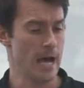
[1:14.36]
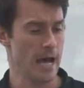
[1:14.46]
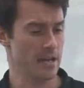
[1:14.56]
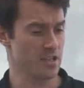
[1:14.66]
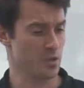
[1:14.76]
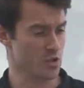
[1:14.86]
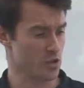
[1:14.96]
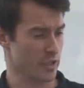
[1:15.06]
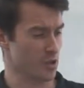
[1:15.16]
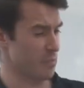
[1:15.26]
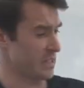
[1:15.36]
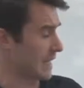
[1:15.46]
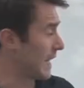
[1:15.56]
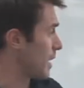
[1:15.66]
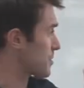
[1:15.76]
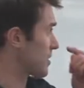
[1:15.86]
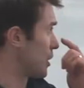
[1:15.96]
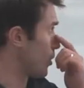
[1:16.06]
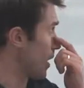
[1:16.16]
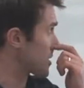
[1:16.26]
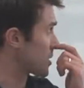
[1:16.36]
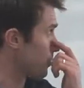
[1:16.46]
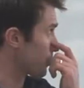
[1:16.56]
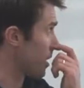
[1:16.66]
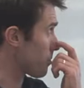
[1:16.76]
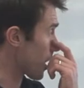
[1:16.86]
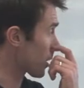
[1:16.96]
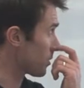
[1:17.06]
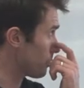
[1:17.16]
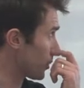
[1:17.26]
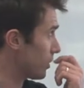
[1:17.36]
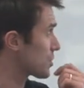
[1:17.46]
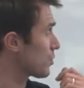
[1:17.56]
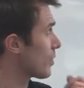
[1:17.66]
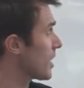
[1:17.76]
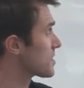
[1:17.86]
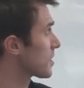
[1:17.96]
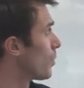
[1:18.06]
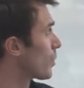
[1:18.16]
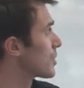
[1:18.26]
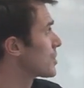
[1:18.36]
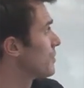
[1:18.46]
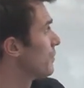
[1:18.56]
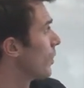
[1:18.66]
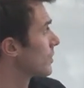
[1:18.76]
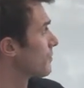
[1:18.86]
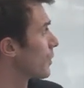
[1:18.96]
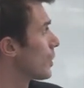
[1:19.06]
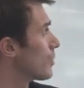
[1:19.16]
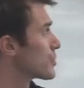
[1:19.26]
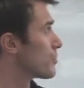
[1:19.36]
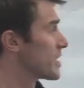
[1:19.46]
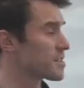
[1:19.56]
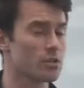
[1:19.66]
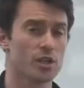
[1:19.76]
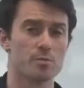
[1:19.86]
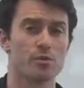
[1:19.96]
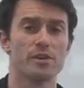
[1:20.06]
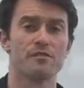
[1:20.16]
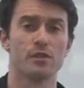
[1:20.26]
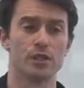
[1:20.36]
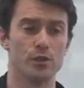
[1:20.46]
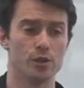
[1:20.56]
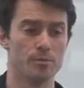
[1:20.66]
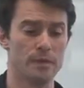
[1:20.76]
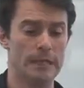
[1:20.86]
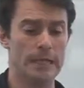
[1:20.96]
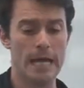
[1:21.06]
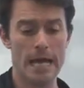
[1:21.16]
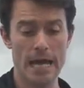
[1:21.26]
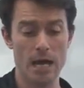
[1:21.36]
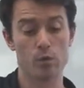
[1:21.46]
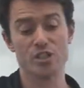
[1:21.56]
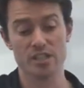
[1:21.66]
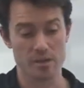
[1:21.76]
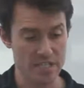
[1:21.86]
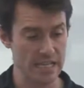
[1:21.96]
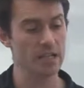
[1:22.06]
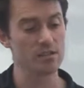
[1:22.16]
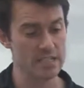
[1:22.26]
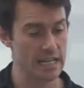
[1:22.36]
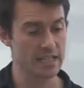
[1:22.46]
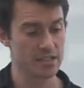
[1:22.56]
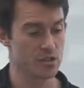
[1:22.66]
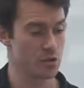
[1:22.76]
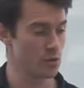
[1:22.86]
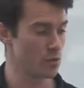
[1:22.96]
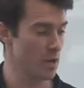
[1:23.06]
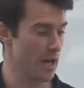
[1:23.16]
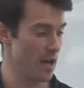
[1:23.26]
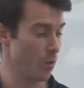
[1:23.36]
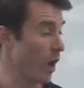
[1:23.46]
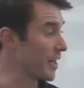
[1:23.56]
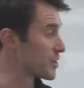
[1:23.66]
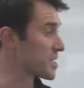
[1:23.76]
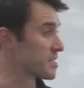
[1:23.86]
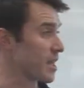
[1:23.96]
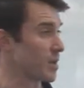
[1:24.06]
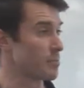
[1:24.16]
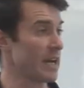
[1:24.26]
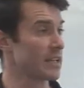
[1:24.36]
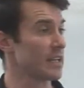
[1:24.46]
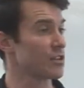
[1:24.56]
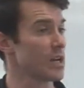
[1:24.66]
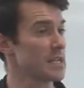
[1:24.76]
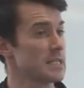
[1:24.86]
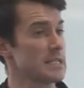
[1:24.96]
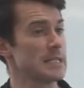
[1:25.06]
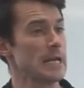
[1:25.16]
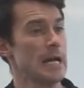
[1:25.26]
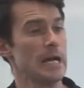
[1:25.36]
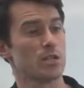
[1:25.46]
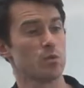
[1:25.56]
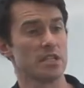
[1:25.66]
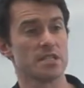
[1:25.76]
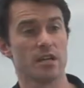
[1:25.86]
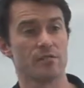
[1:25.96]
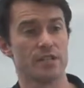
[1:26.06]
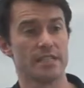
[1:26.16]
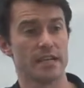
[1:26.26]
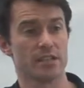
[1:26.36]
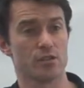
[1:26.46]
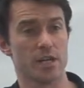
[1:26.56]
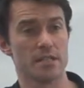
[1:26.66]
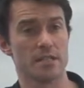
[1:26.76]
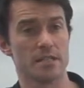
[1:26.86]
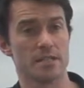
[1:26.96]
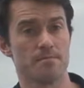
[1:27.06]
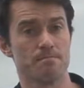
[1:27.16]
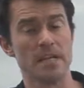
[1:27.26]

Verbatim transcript: Uh, this was triggered by the collapse of the US subprime market, but also rising mortgage default and foreclosure rates across peripheral Europe. Uh, which in themselves led into uh, wider systemic banking crises as well as sovereign debt crises.